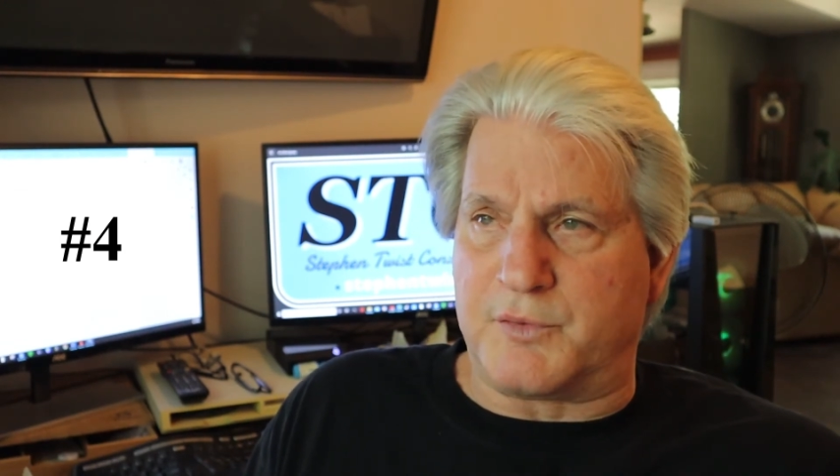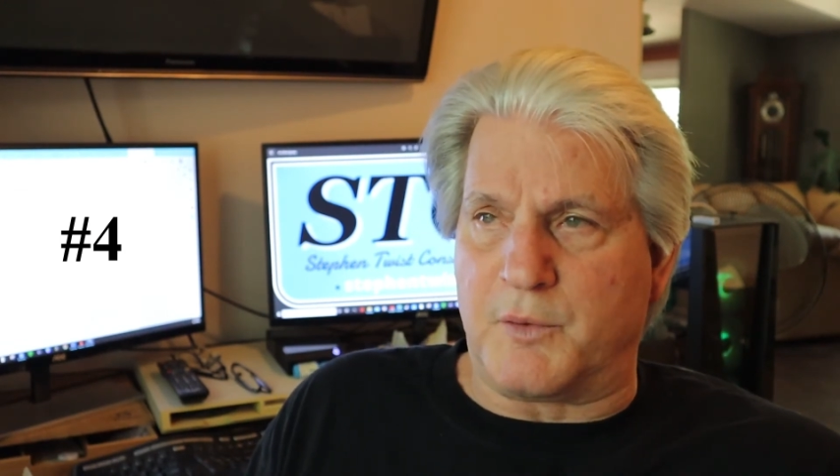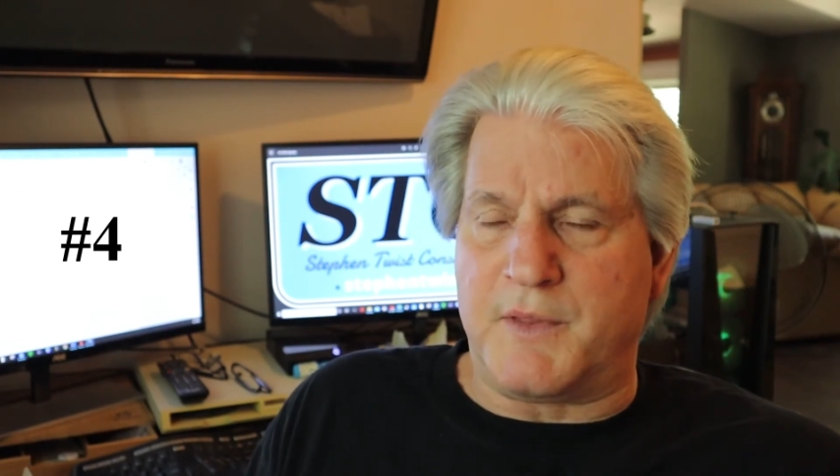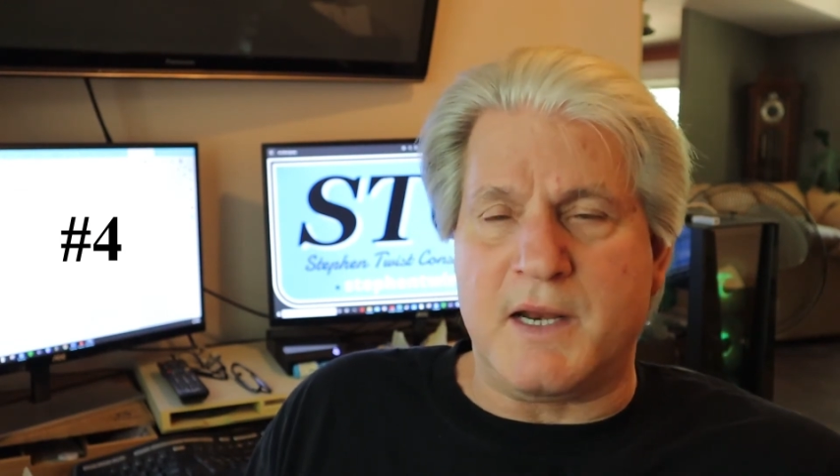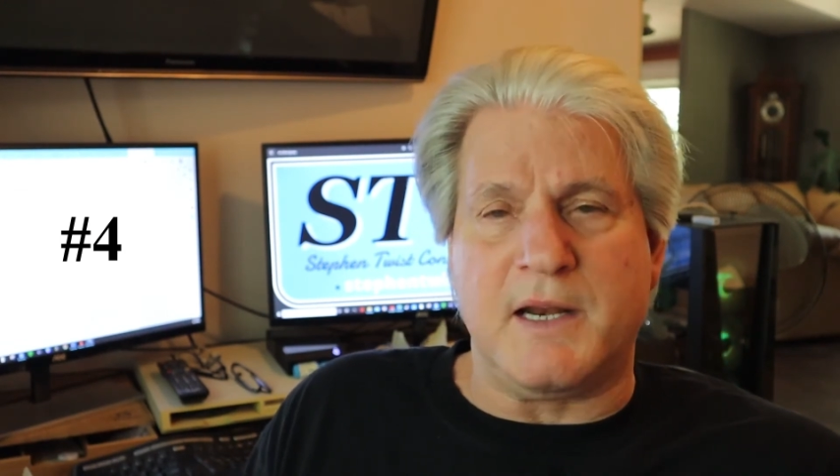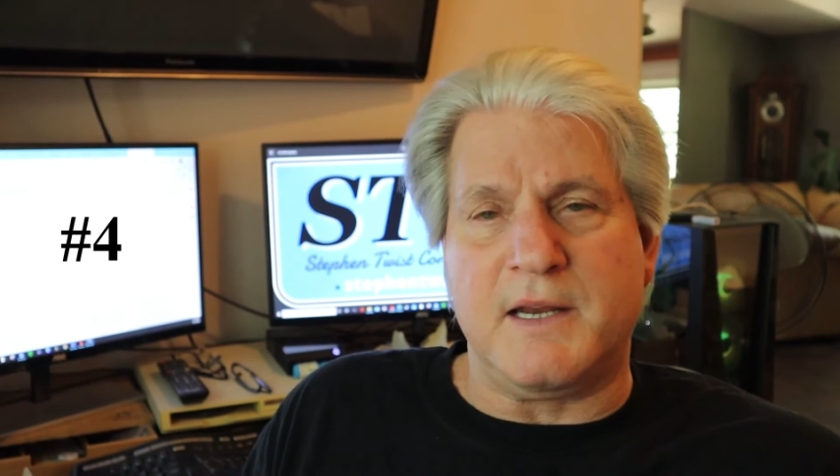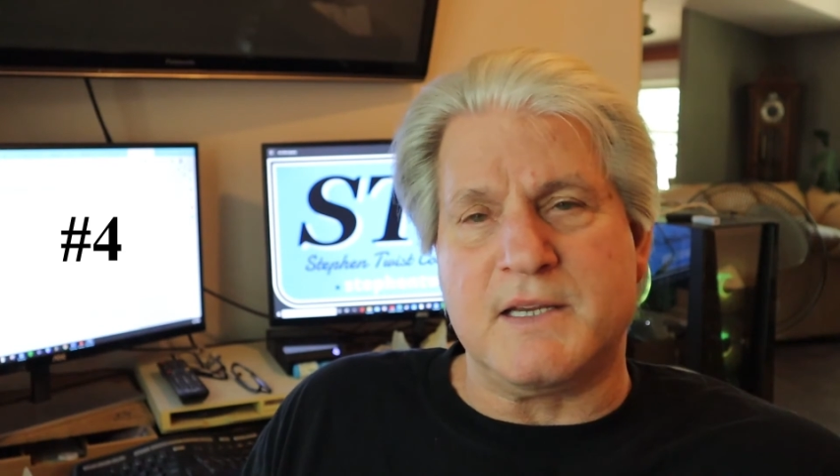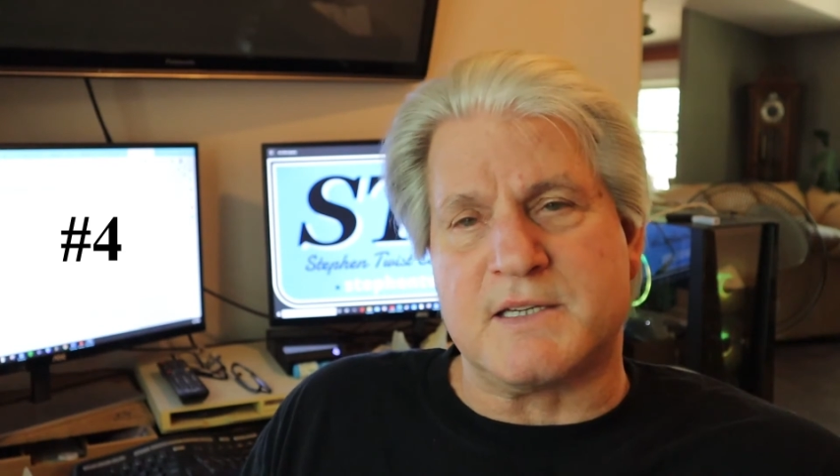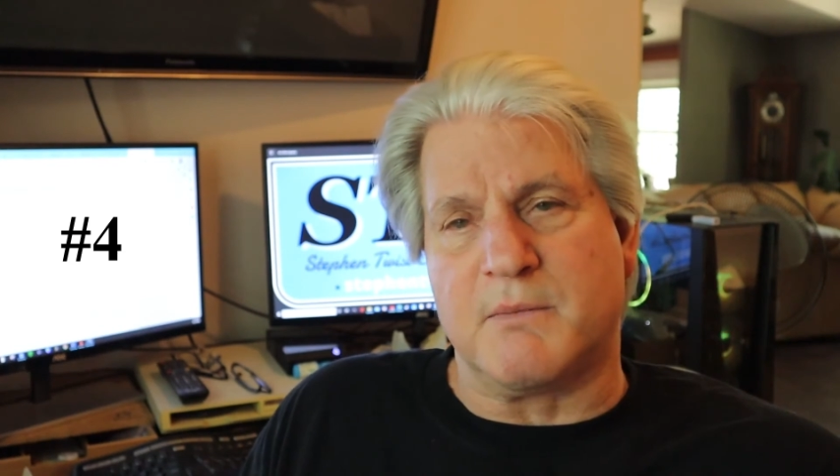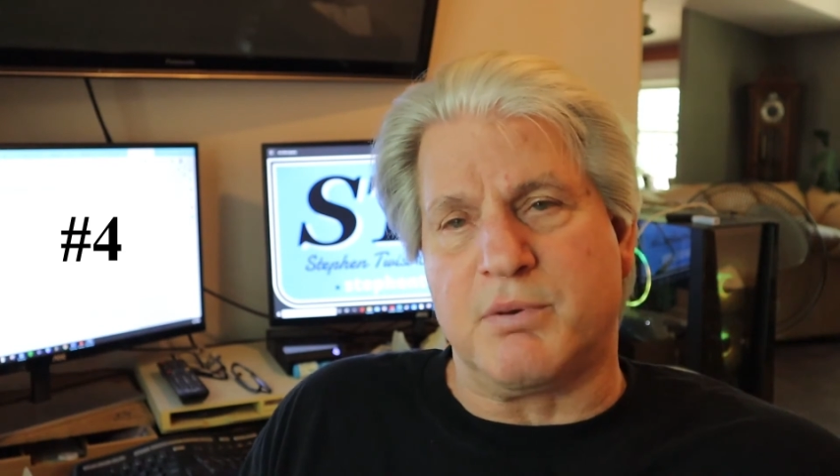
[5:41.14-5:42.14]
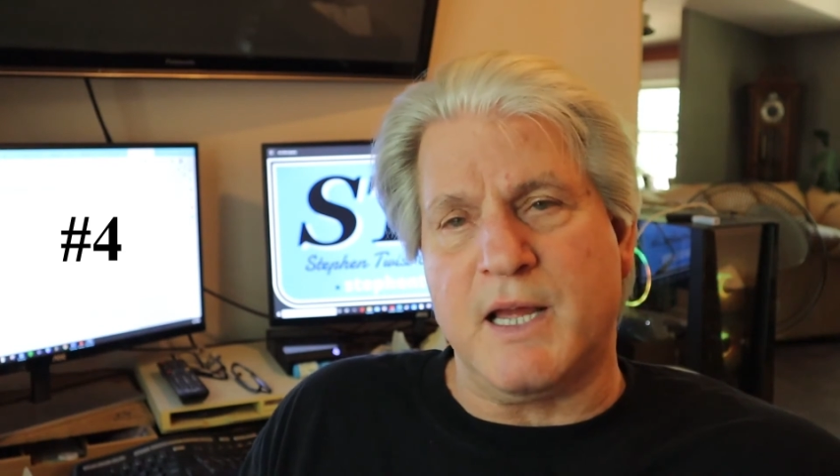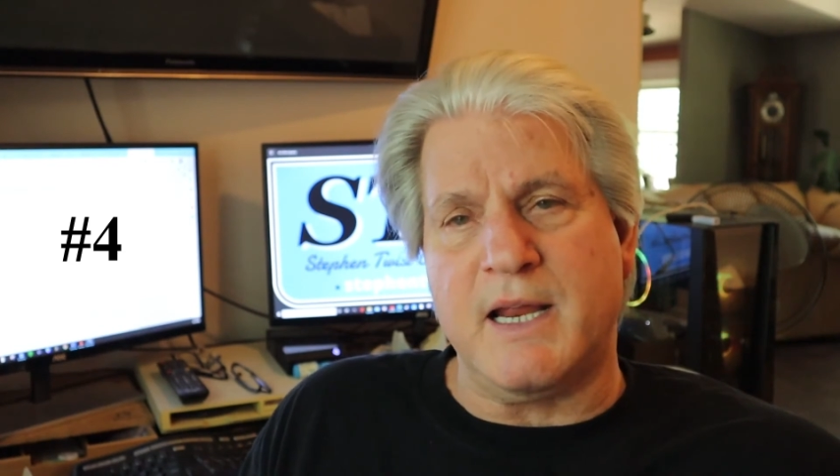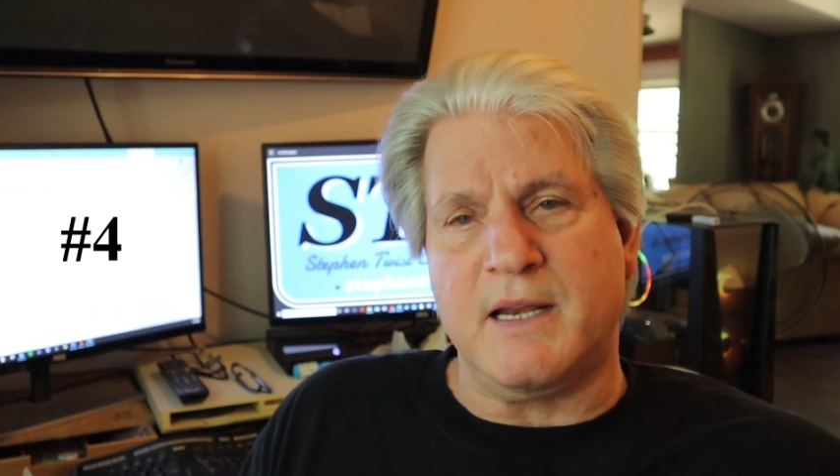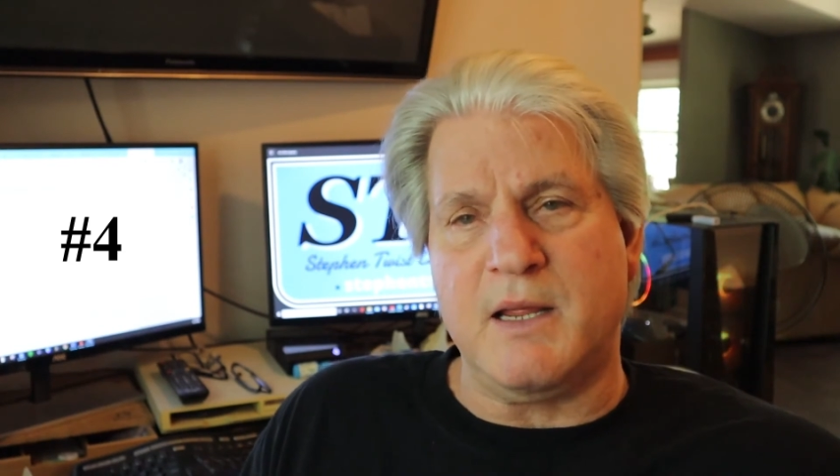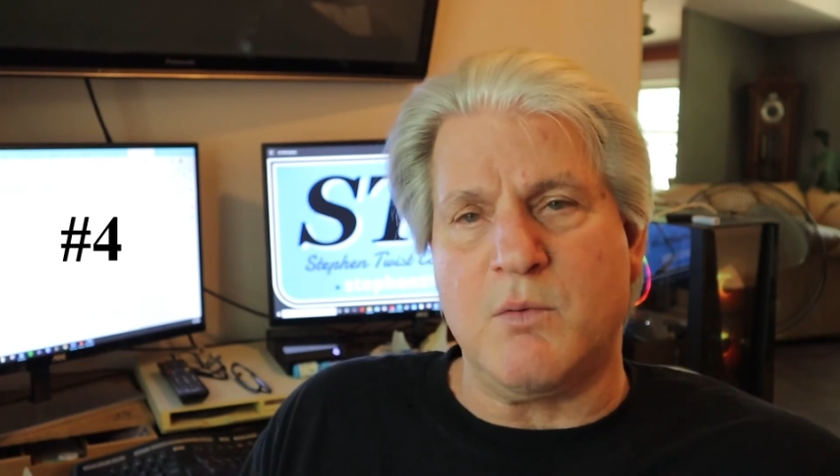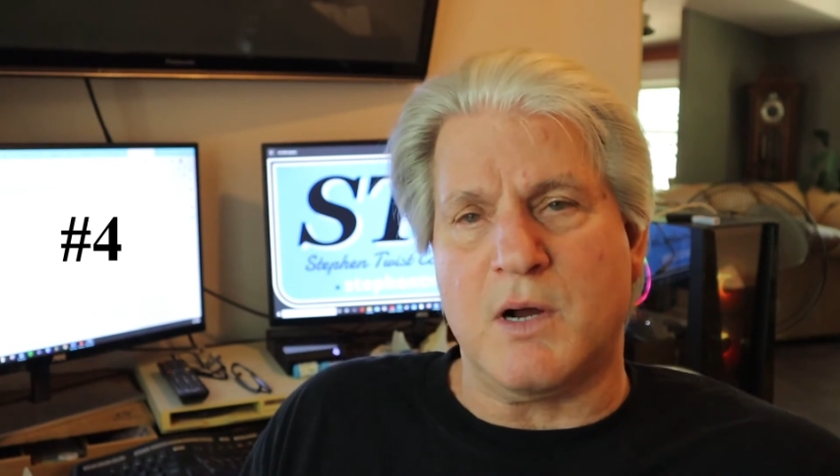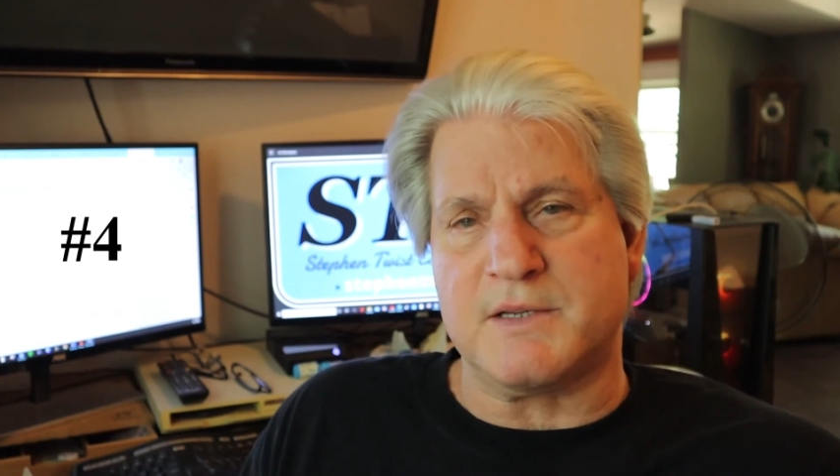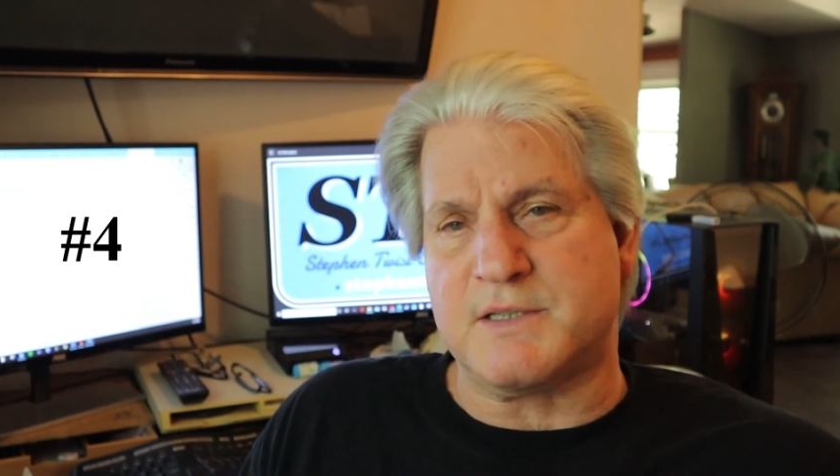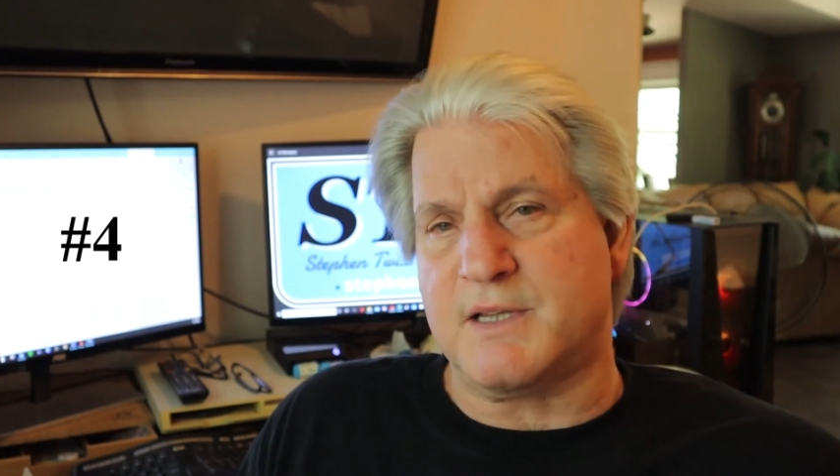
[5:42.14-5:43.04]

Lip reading: then in his complaint, he wants